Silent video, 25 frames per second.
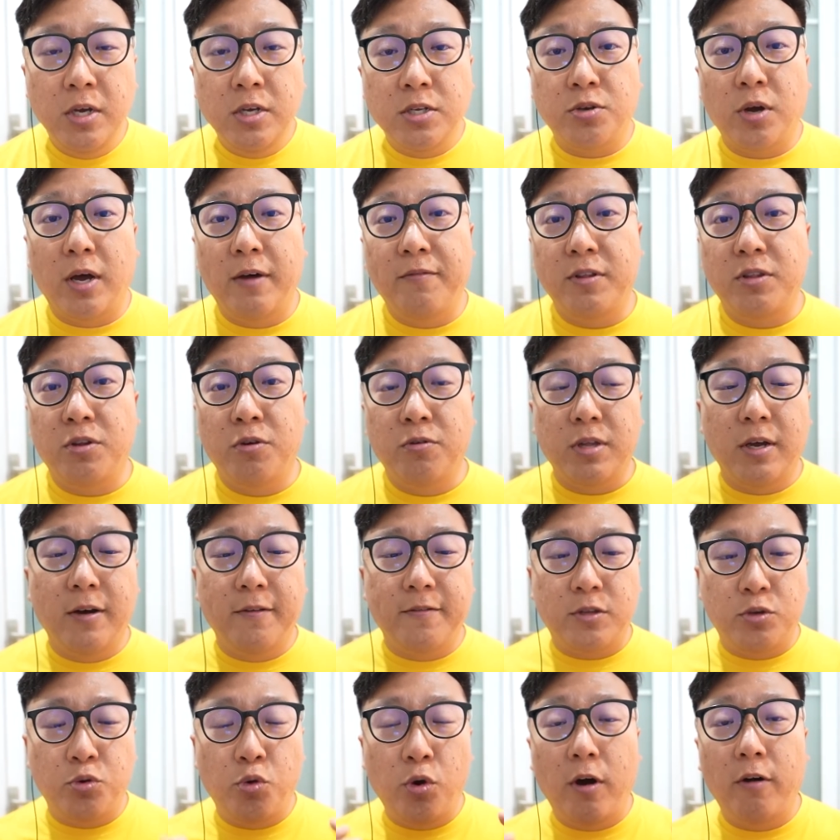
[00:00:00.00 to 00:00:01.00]
So I have a total
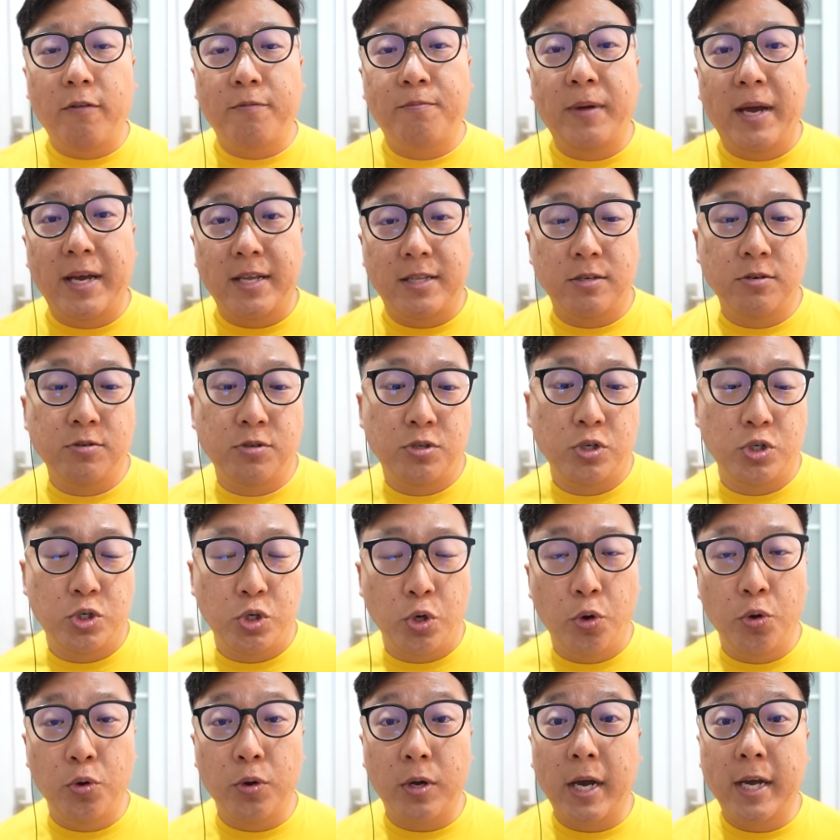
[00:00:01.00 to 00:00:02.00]
of 12 battles to
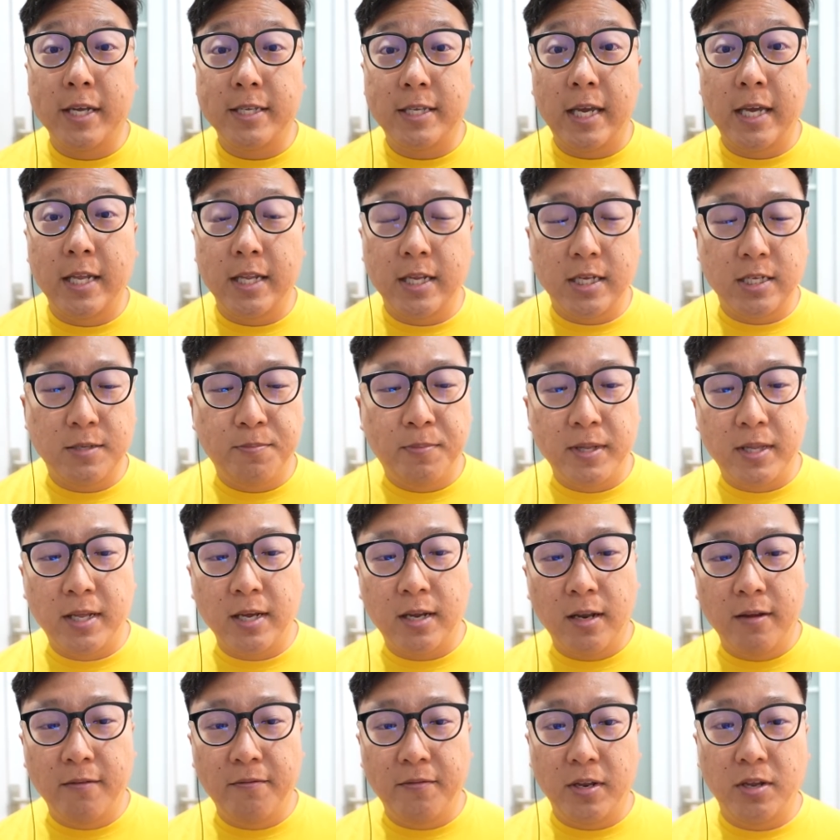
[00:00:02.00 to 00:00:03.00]
show you guys in this
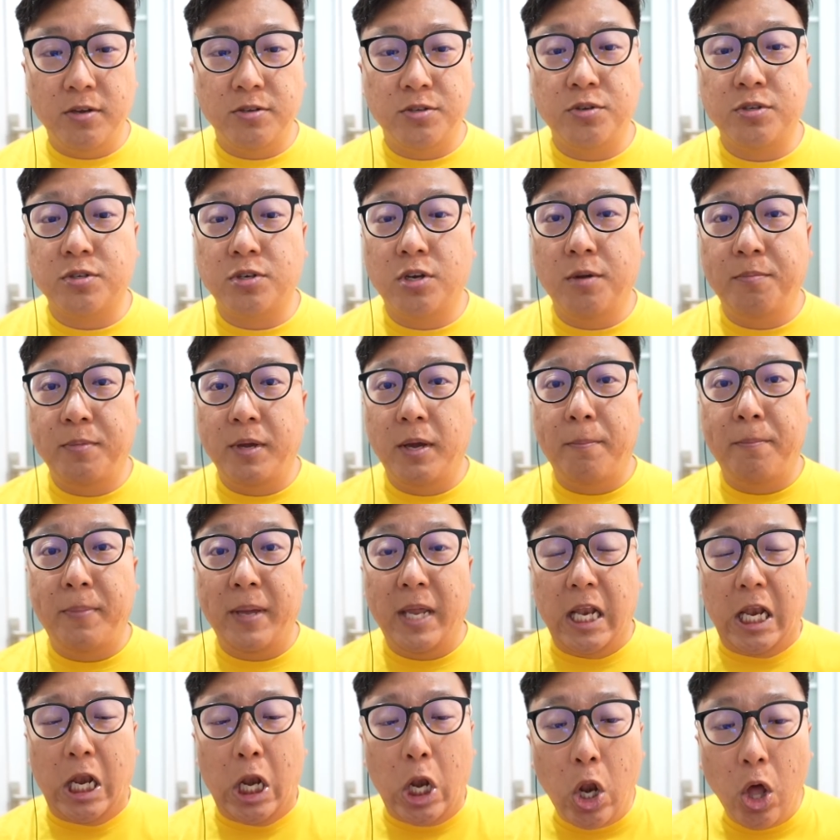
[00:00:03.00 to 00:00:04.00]
particular video. So it's going to be a
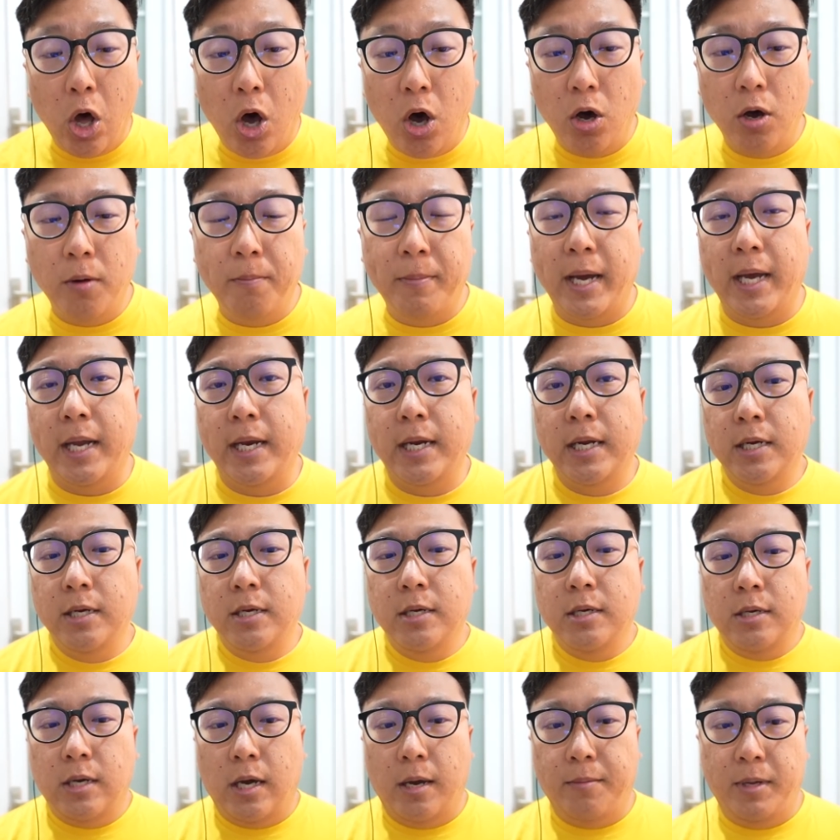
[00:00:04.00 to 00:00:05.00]
bit long, but
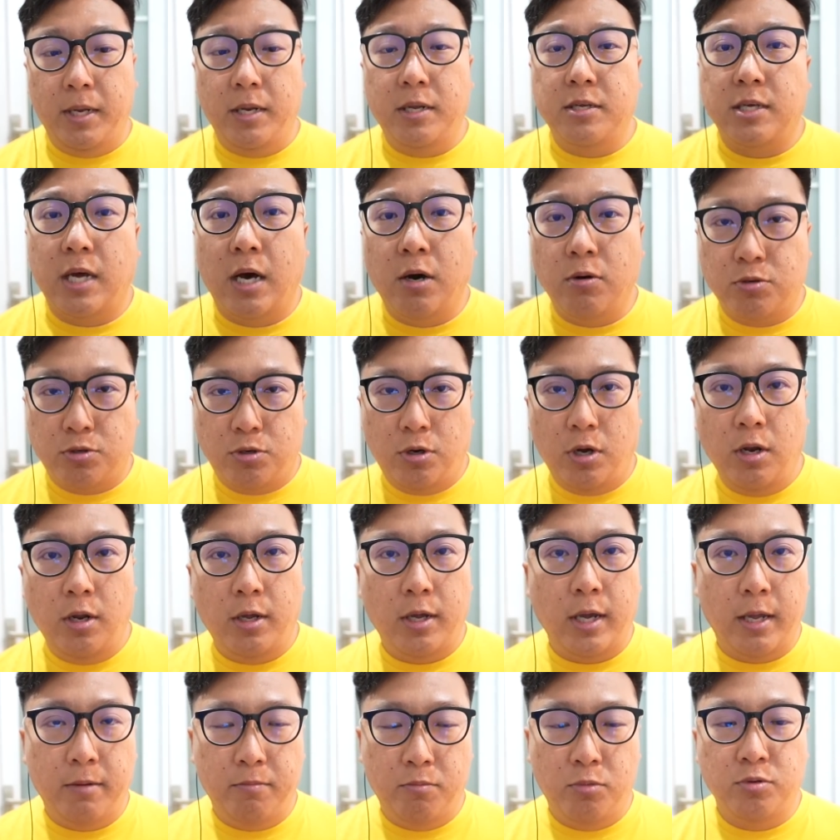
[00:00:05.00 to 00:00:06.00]
I mean, it's Ultra
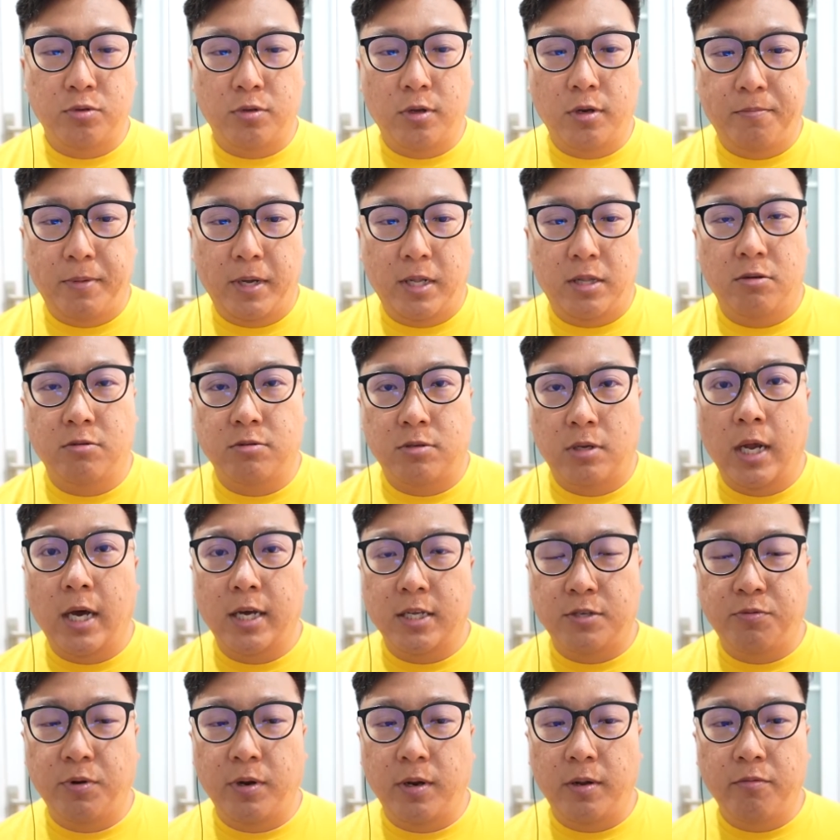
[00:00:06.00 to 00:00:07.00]
League and most of the battles
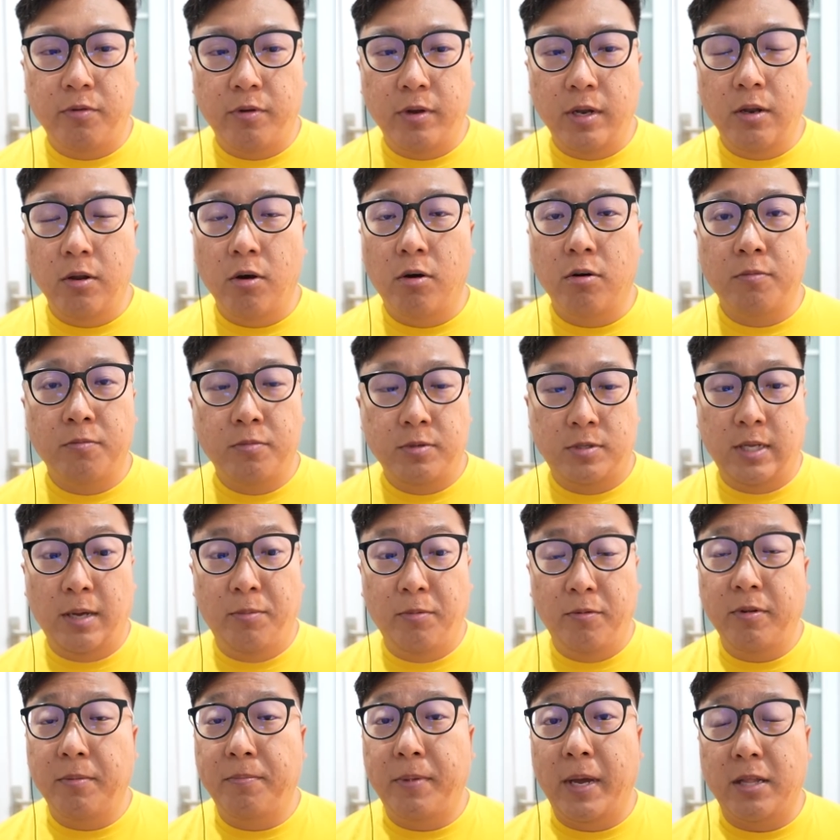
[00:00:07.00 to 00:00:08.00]
last really, really long.
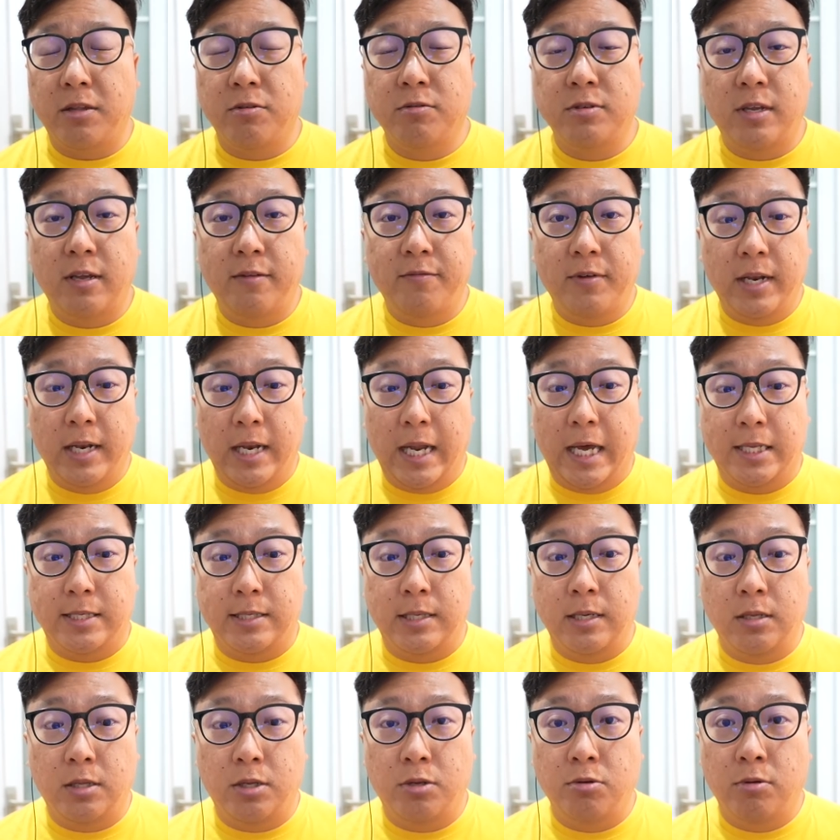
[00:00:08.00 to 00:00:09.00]
Some of the battles even
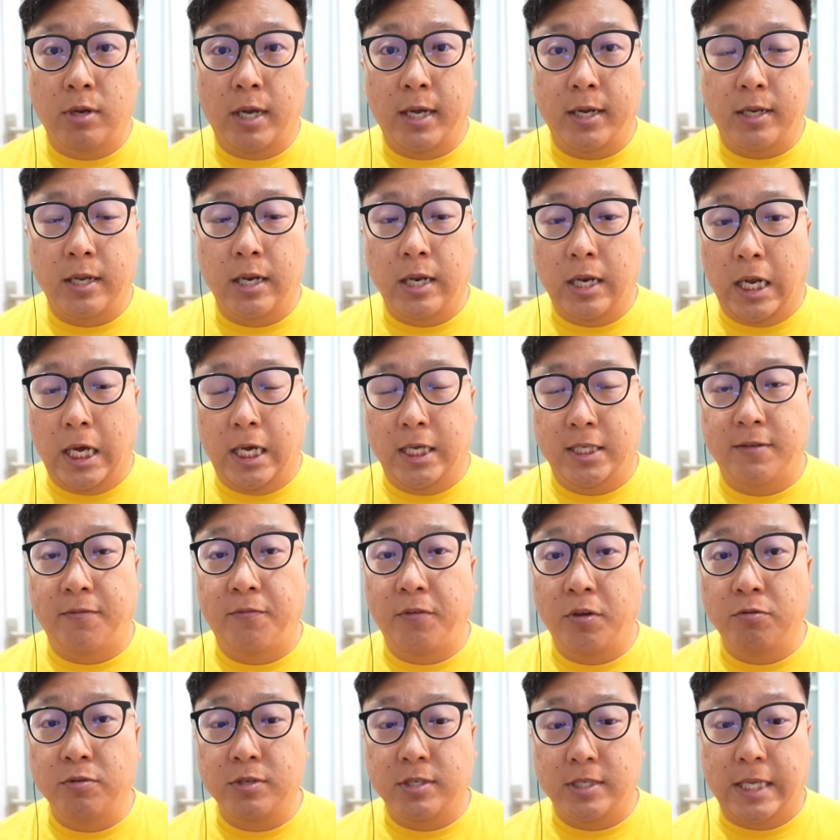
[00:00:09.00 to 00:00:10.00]
lasted till like the last
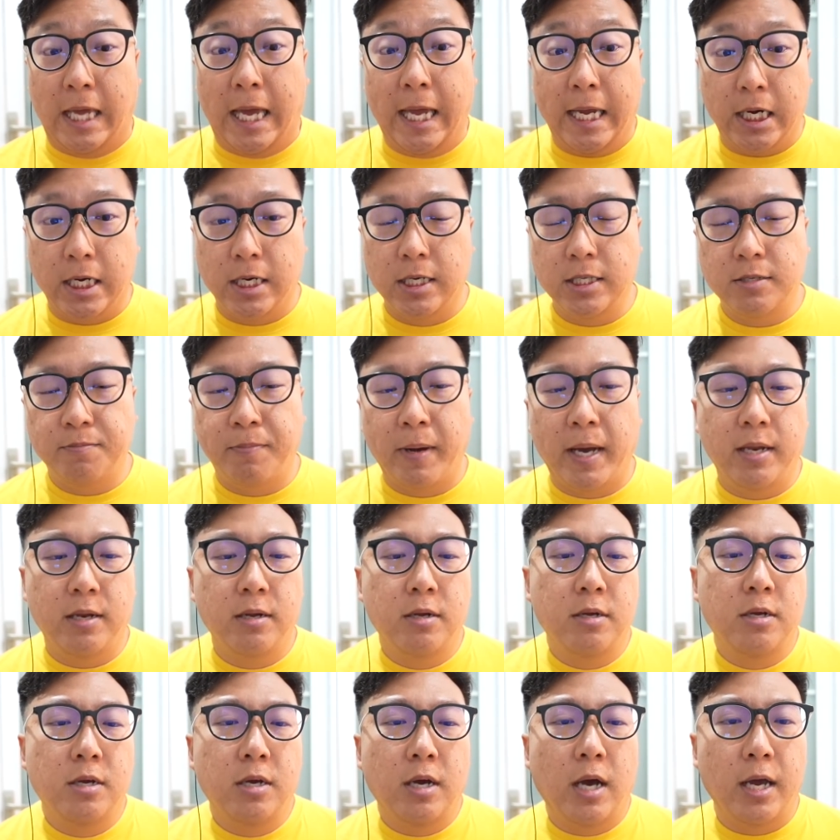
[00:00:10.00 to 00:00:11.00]
few seconds, but
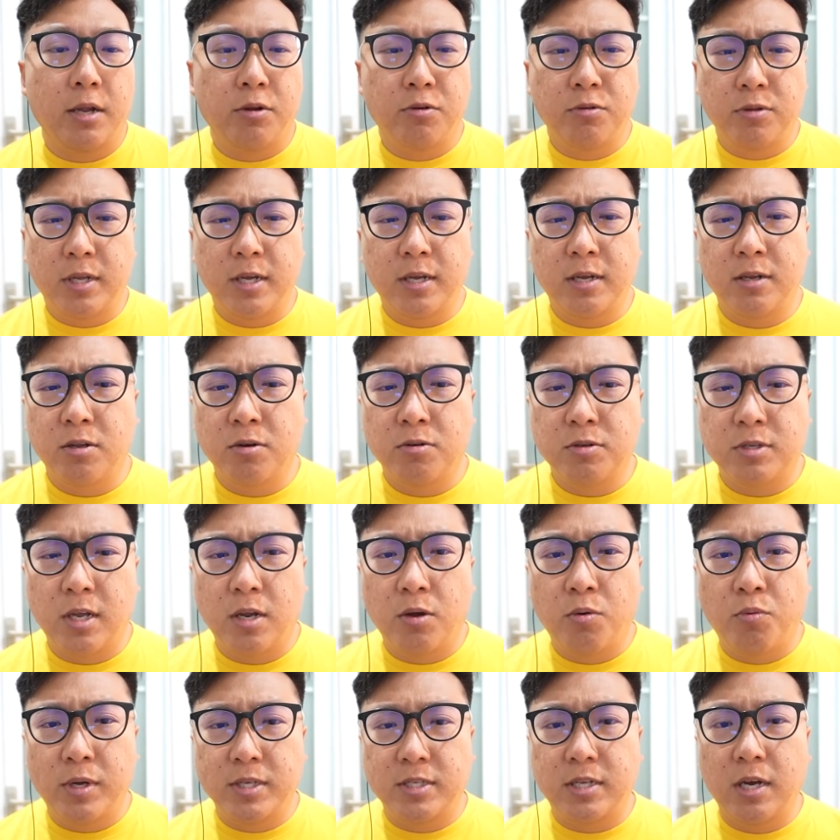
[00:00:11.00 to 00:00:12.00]
I don't think those are
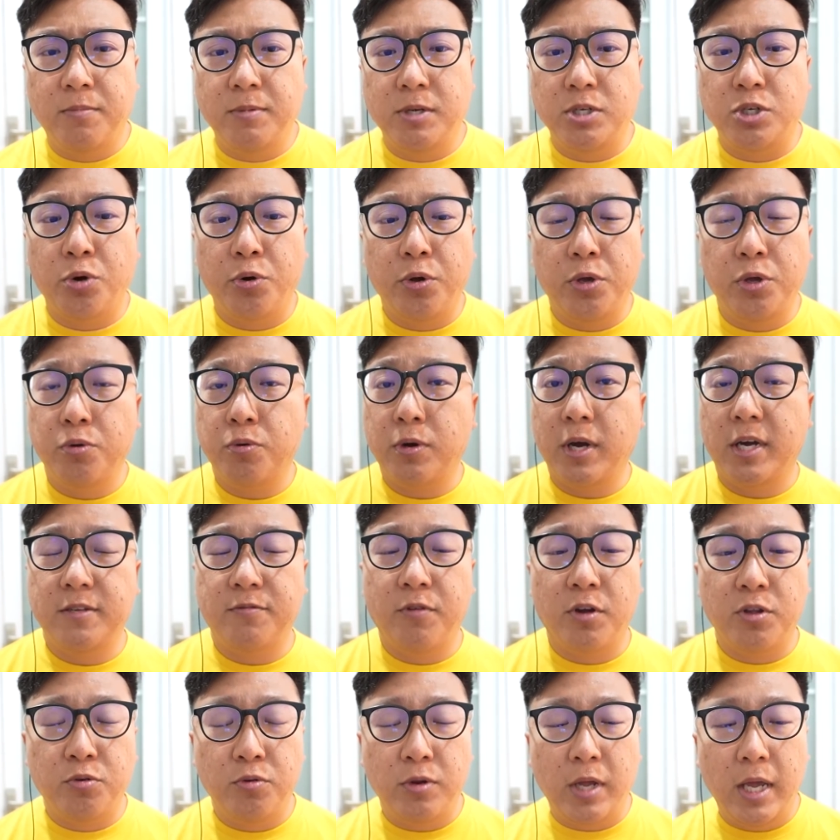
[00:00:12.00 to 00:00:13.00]
the ones that I'll be showing you guys
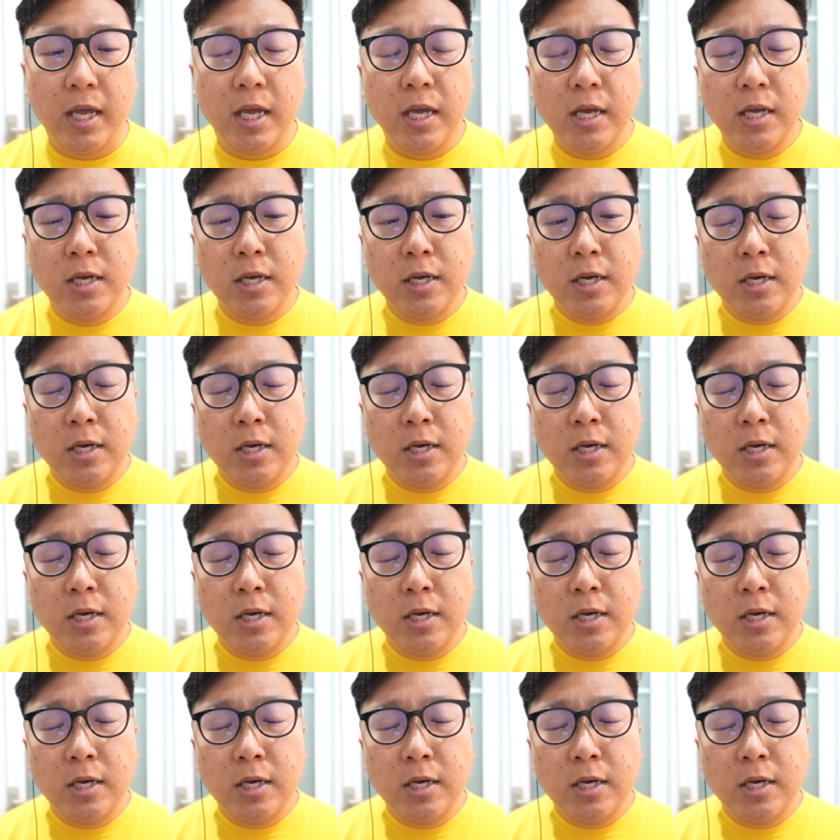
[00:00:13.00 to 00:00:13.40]
for today.